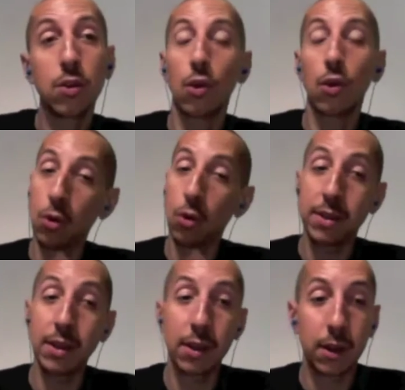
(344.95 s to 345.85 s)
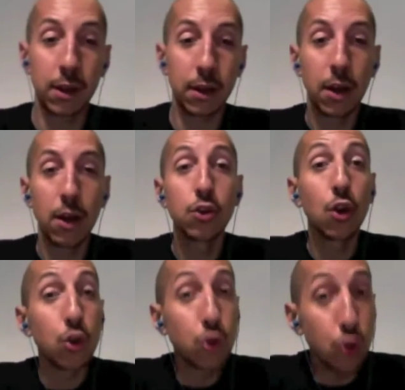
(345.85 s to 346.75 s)
So no, I think
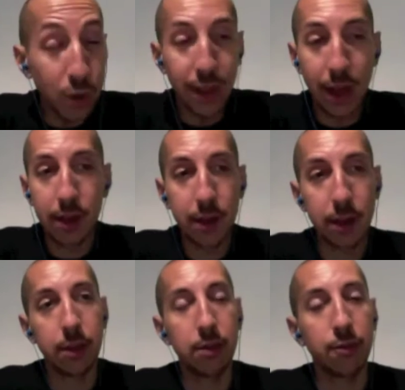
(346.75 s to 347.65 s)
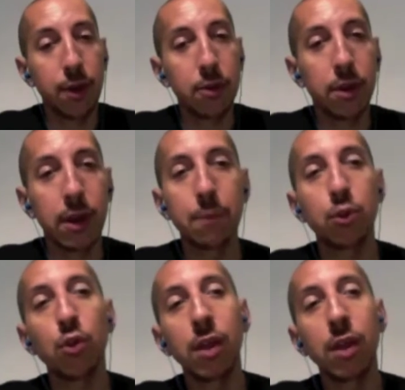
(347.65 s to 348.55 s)
you're doing that is very good. I'm
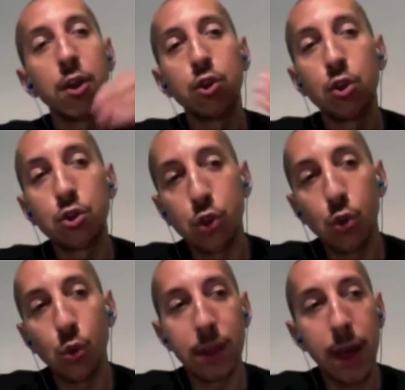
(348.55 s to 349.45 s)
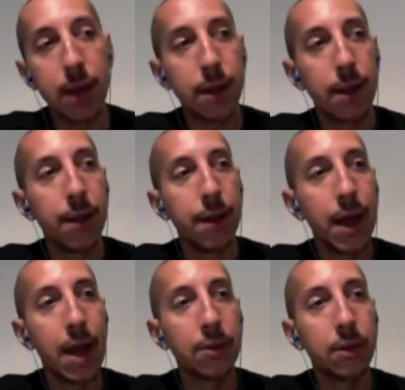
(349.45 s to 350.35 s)
sure that you're doing that
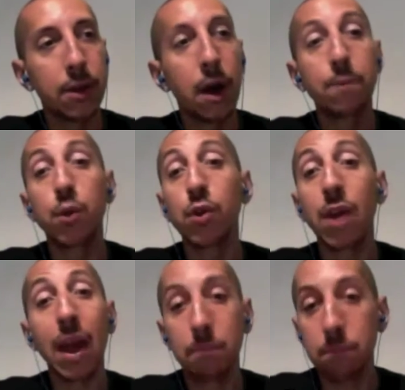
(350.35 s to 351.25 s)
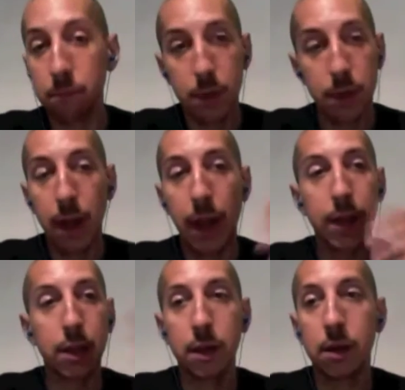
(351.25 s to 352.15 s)
has upped your game
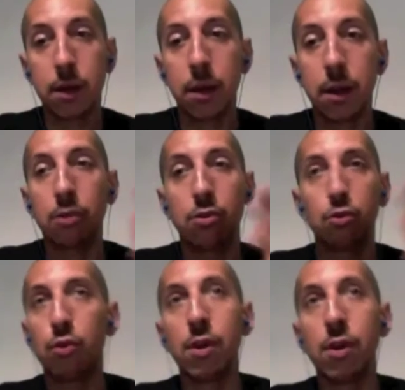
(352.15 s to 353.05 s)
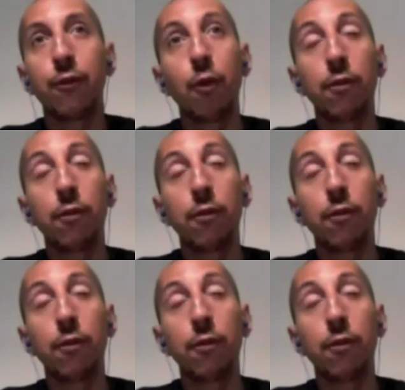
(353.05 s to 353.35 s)
like 3, 4,